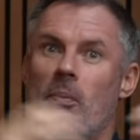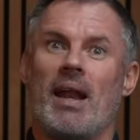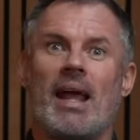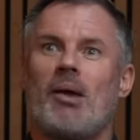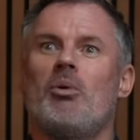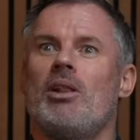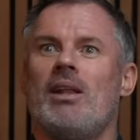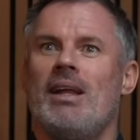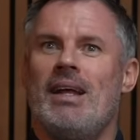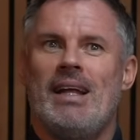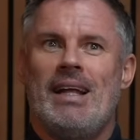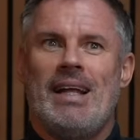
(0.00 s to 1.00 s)
a bit like, well,
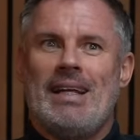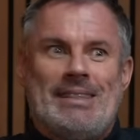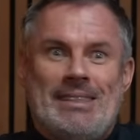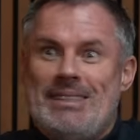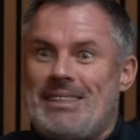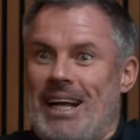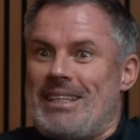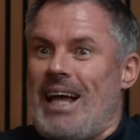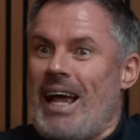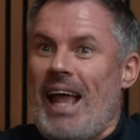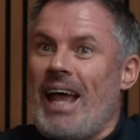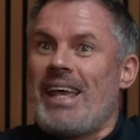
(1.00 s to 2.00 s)

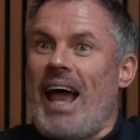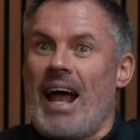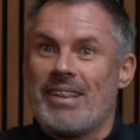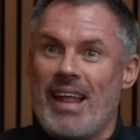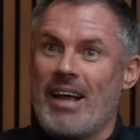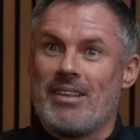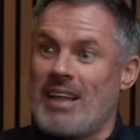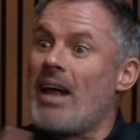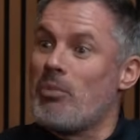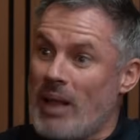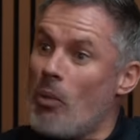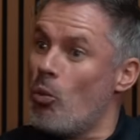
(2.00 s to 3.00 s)
I can't,
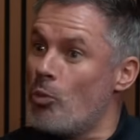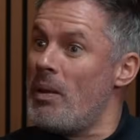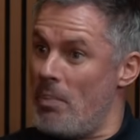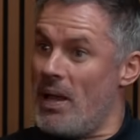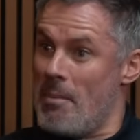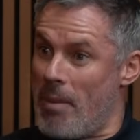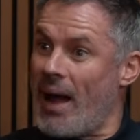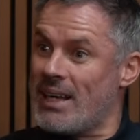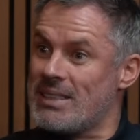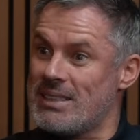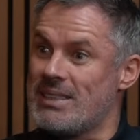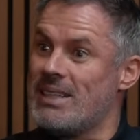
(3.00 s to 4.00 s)
that would be being
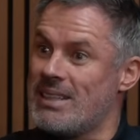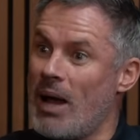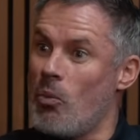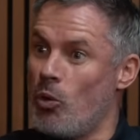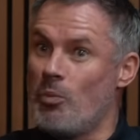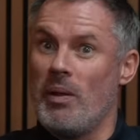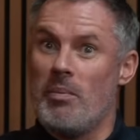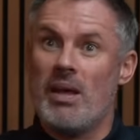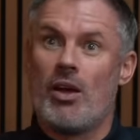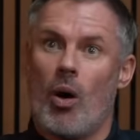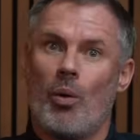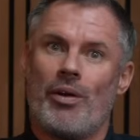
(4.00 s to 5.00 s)
biased. That would be me
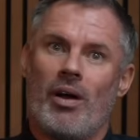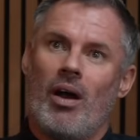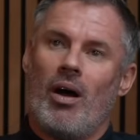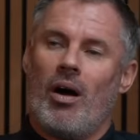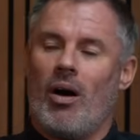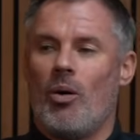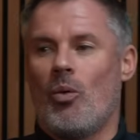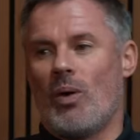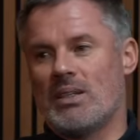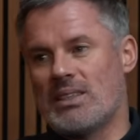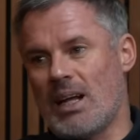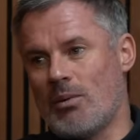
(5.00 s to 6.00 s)
going, oh,
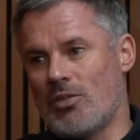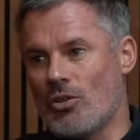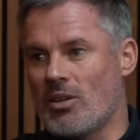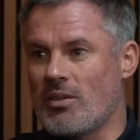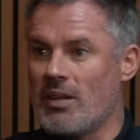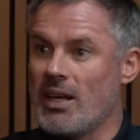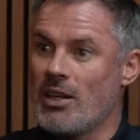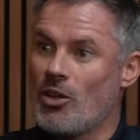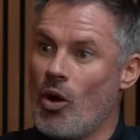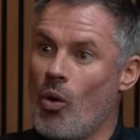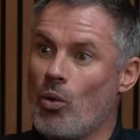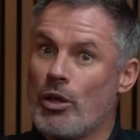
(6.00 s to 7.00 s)
West Ham, I've got the third
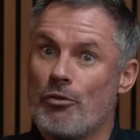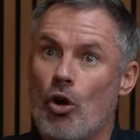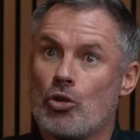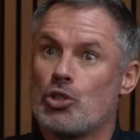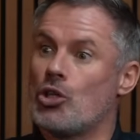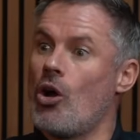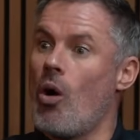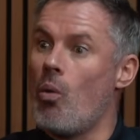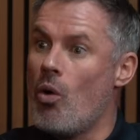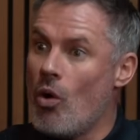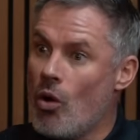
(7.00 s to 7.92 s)
goal. You've got to go.